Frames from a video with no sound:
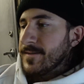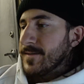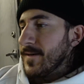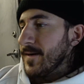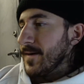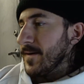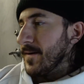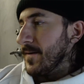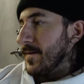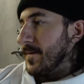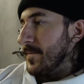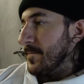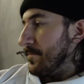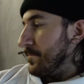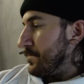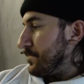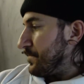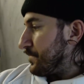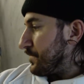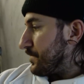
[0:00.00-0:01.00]

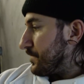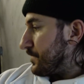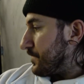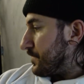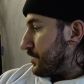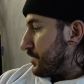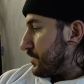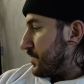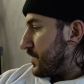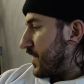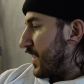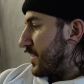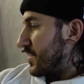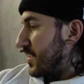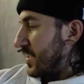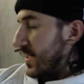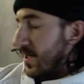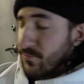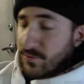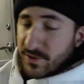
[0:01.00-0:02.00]
Um, Not
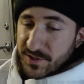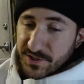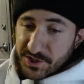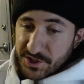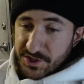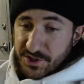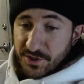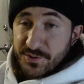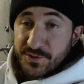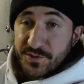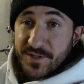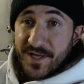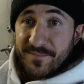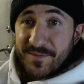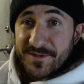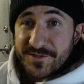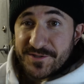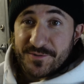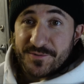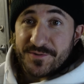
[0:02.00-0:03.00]
that I really just showed you that
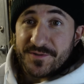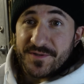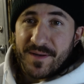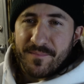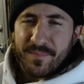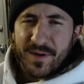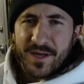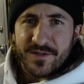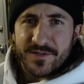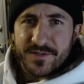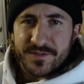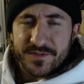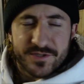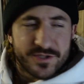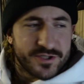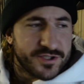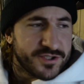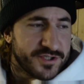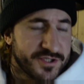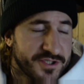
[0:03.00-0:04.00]
by showing you that pile of
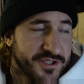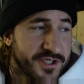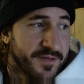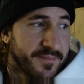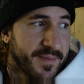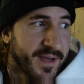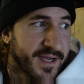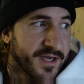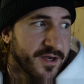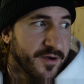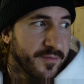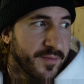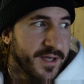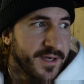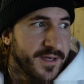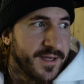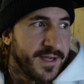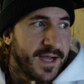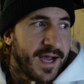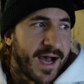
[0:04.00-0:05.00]
shit back here,
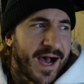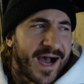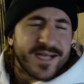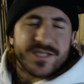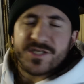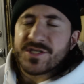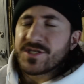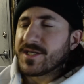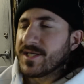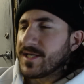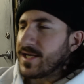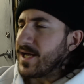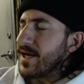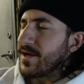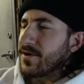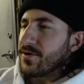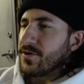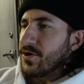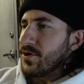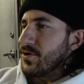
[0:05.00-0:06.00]
but I just get,
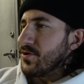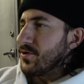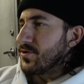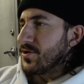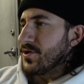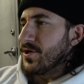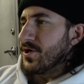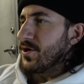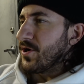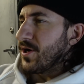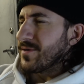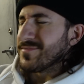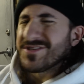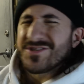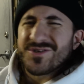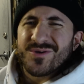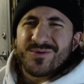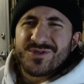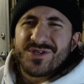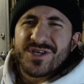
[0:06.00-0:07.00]
I don't know, you know? I'm
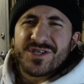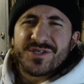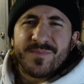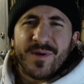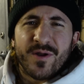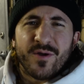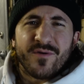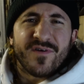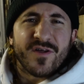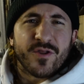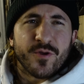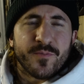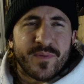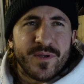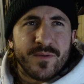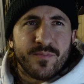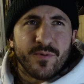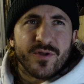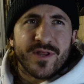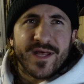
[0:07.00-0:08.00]
just so judgmental of other
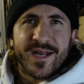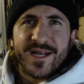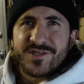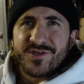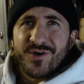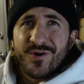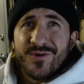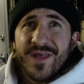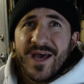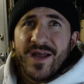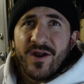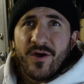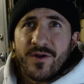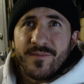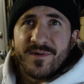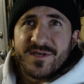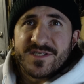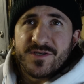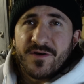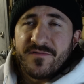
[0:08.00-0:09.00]
people that I turn that
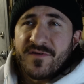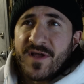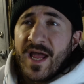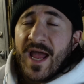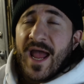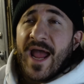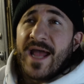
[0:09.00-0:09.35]
onto myself.